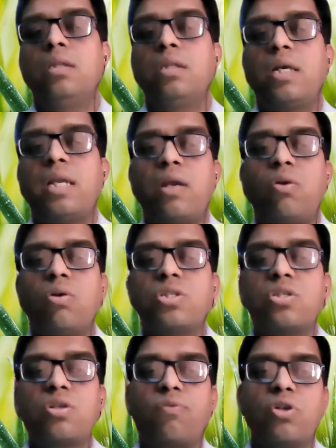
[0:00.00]
The
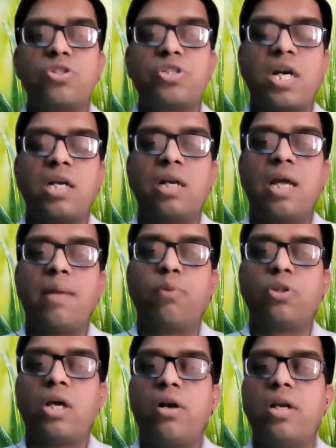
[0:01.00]
diagnosis of congenital
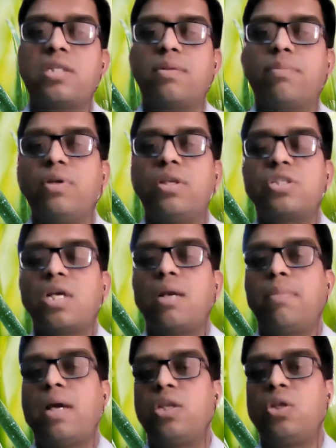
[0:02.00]
hypothyroidism is done
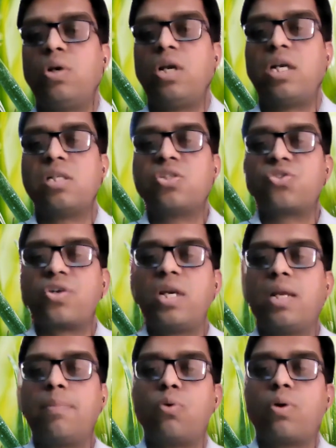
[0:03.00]
by neonatal
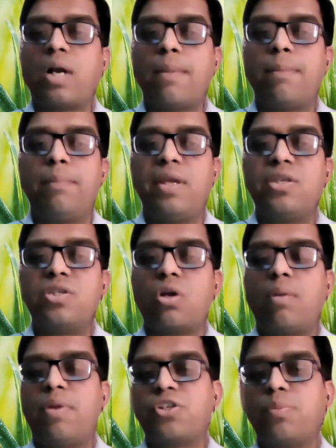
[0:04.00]
screening program based
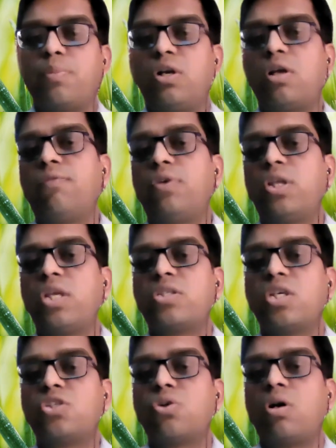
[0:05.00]
on measurement of
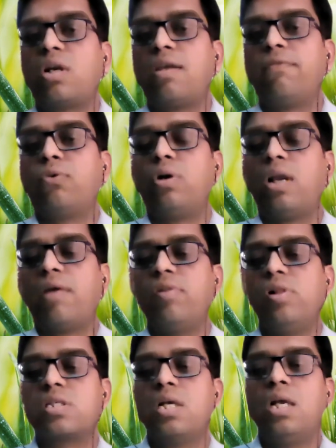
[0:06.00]
TSH or T4
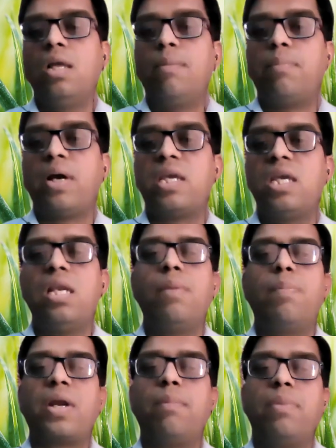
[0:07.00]
levels by heel
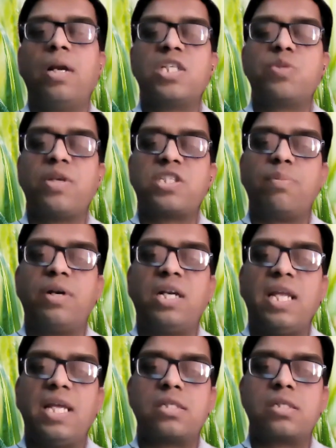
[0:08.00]
prick blood specimen
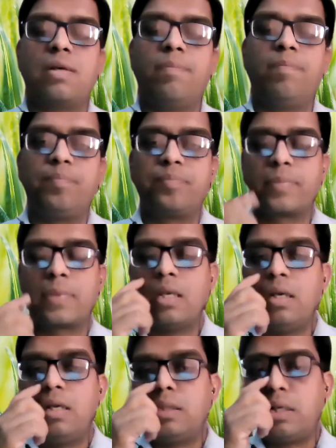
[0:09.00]
test.
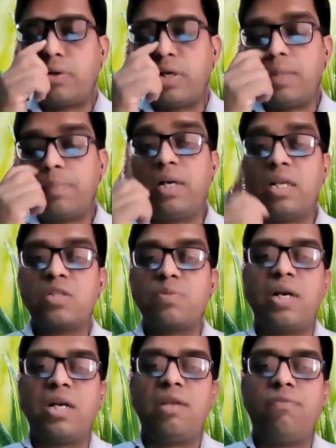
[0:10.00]
The treatment is
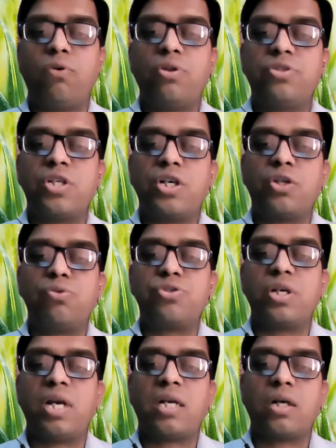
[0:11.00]
by T4
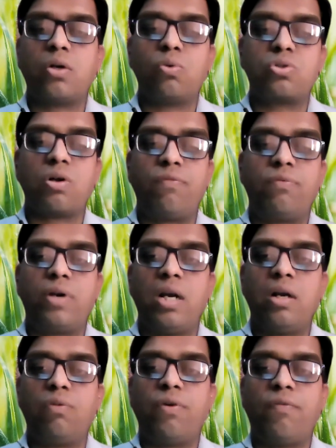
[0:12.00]
institution at a dose of
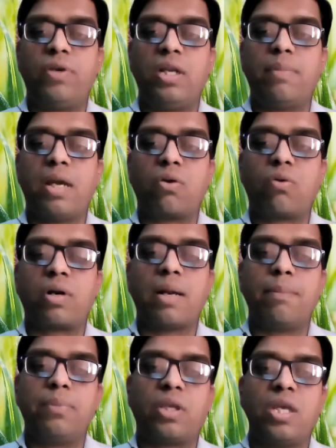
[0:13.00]
10 to 15
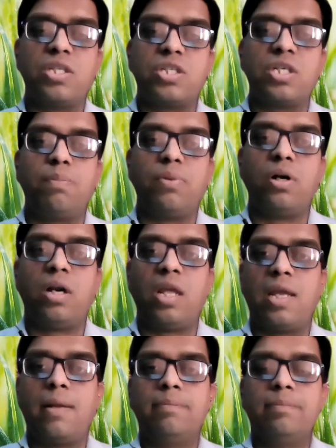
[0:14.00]
microgram per kg per
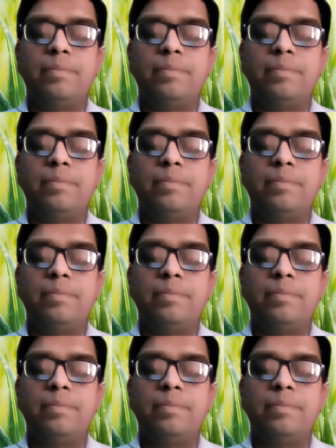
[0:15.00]
day.